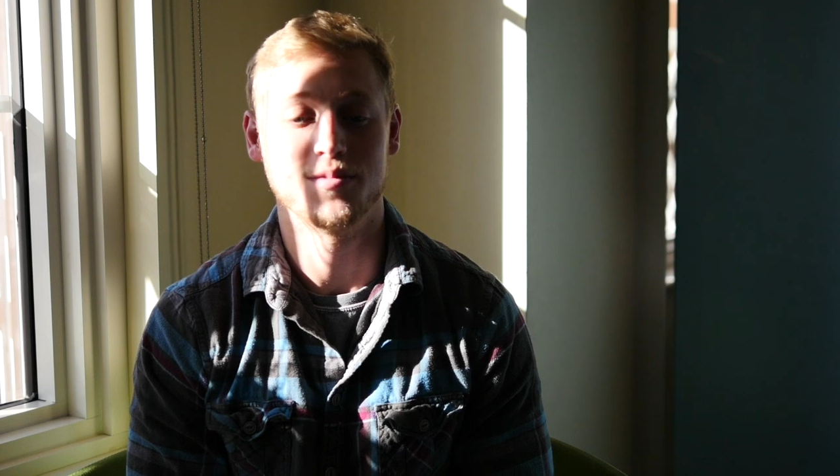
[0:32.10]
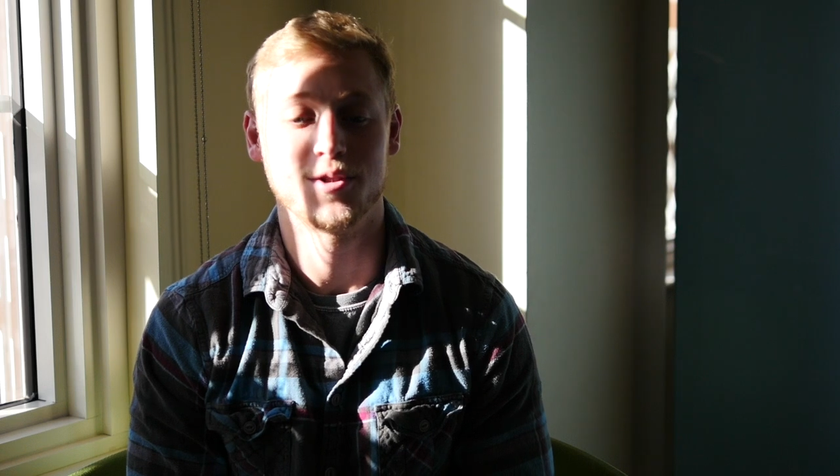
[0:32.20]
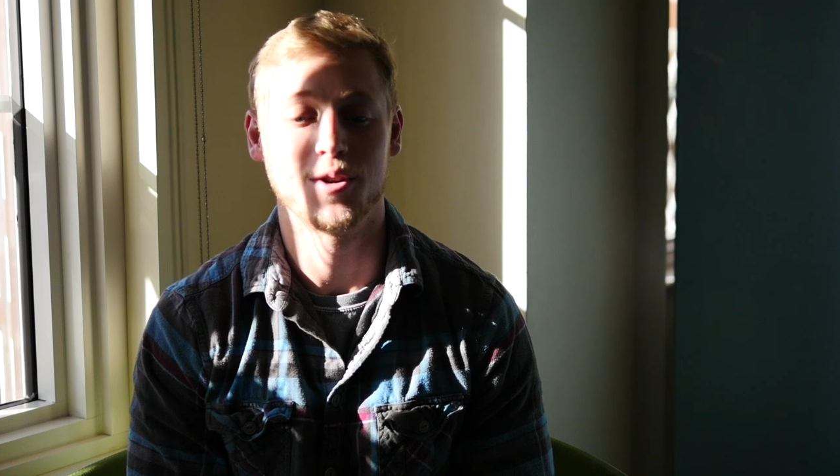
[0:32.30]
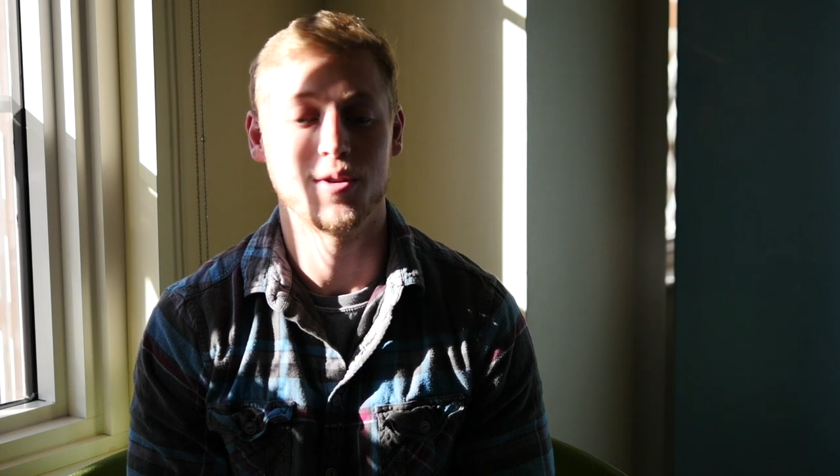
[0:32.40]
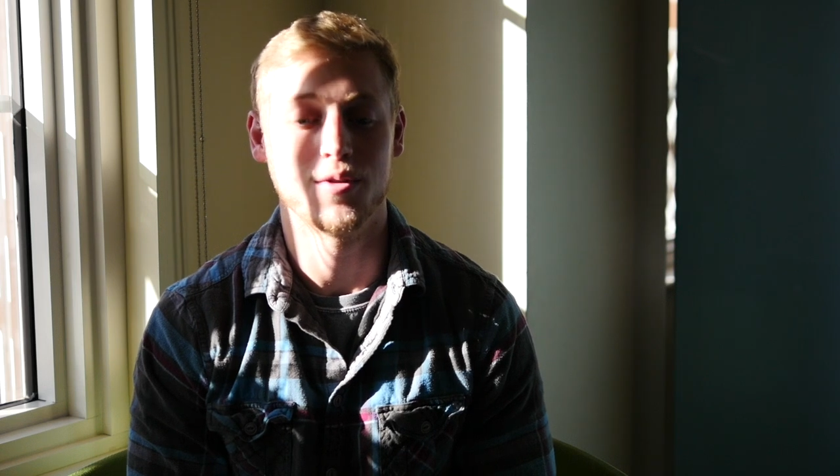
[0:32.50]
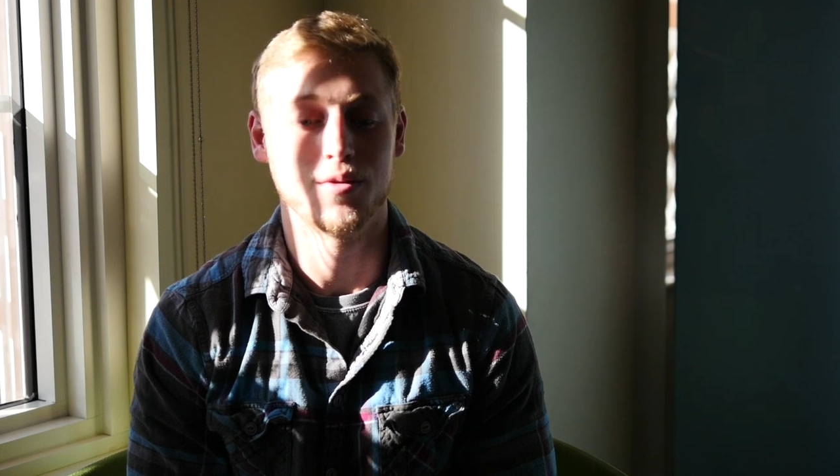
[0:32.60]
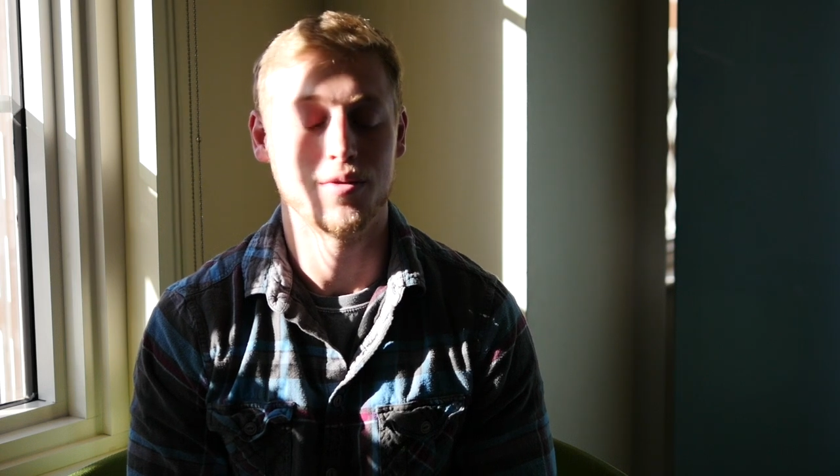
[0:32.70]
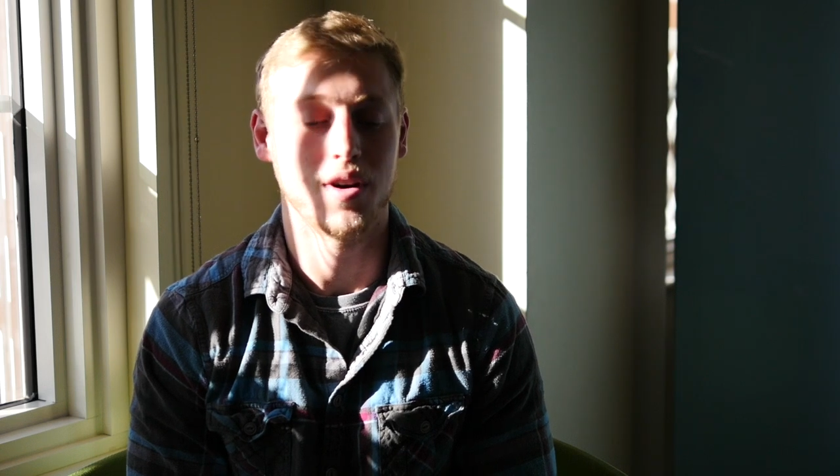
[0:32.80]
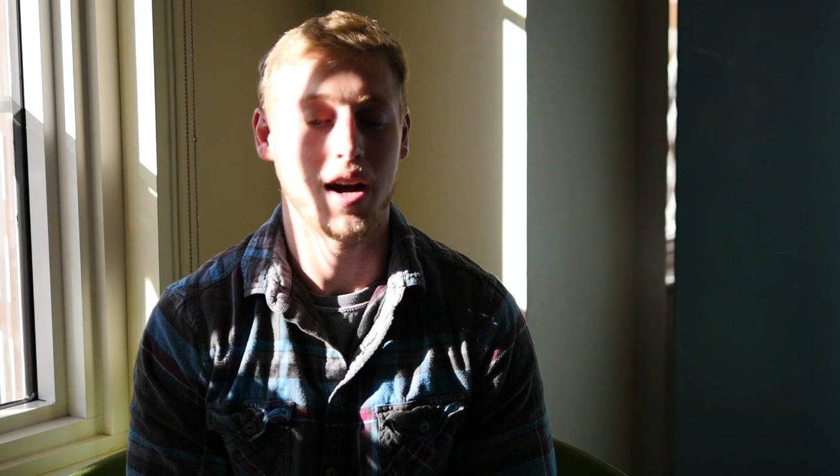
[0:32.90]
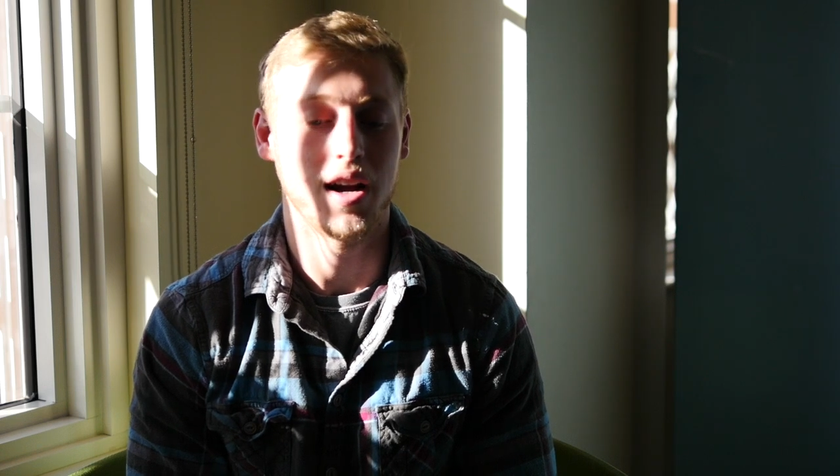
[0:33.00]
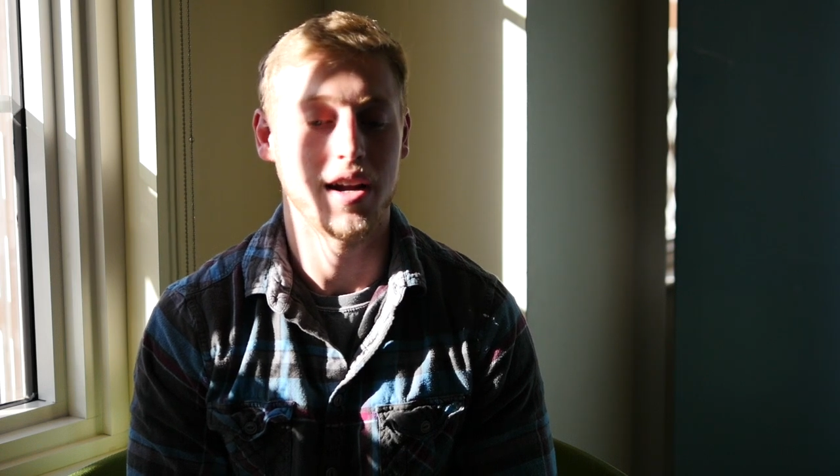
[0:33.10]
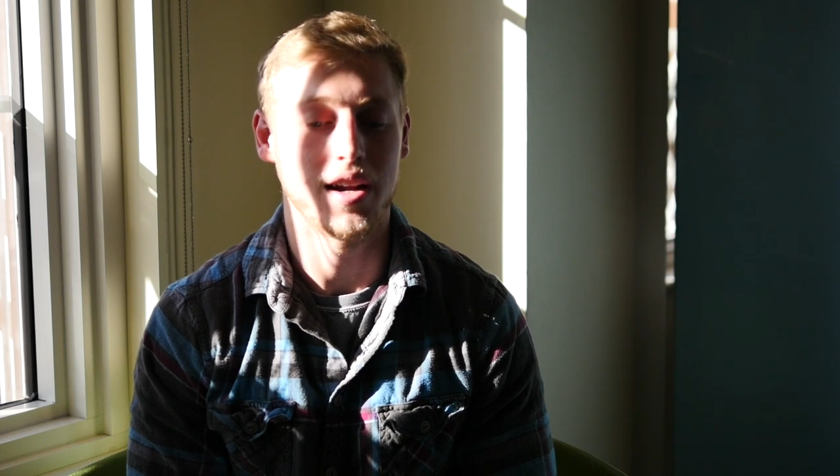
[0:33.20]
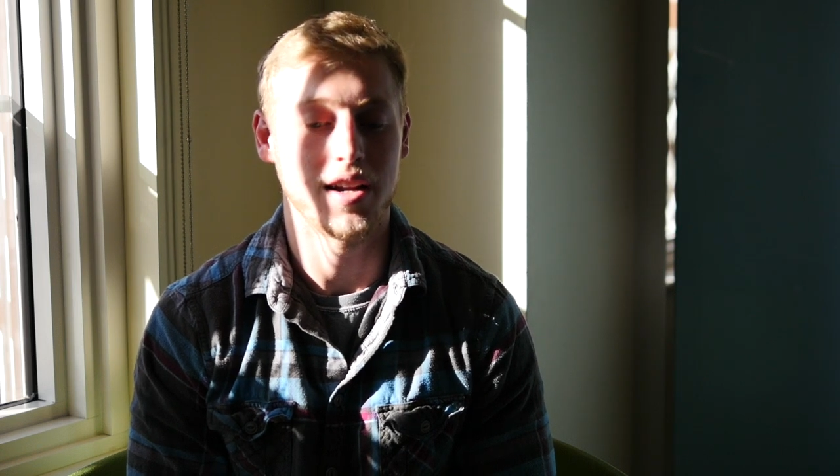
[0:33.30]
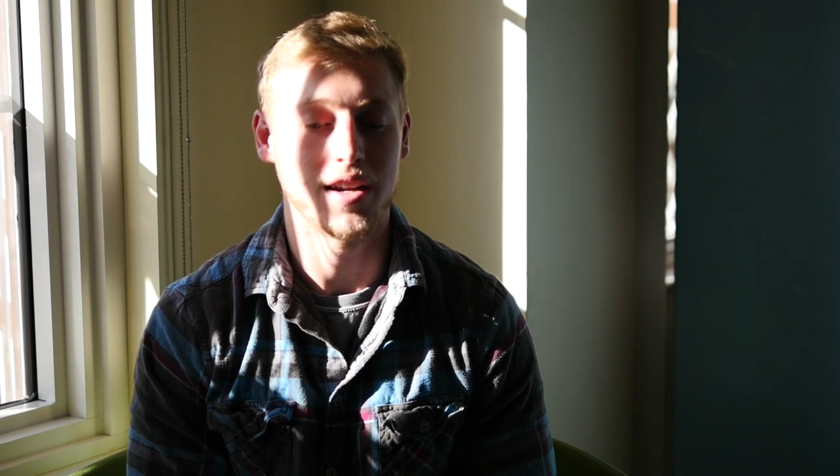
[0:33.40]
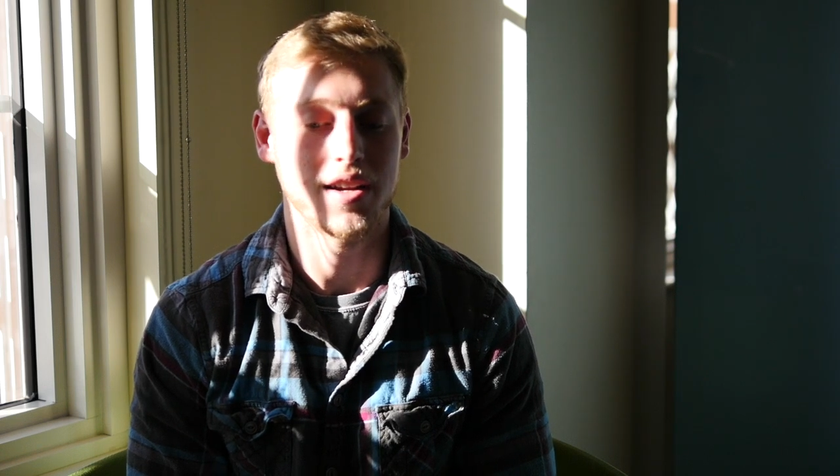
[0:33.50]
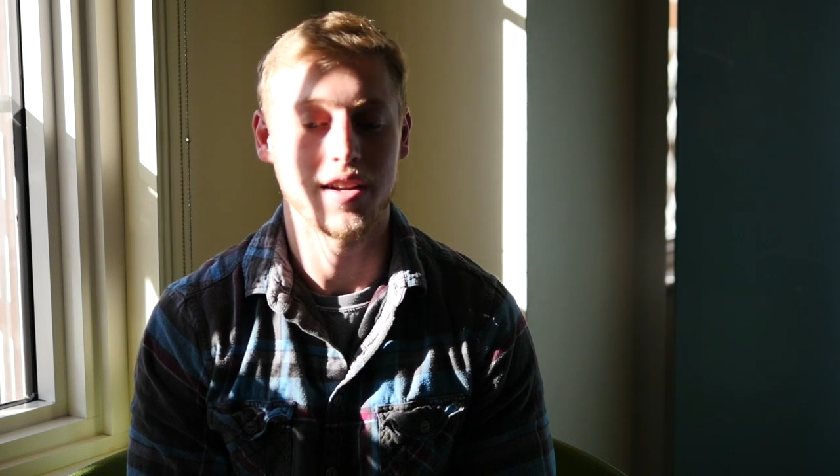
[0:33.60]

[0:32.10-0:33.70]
So I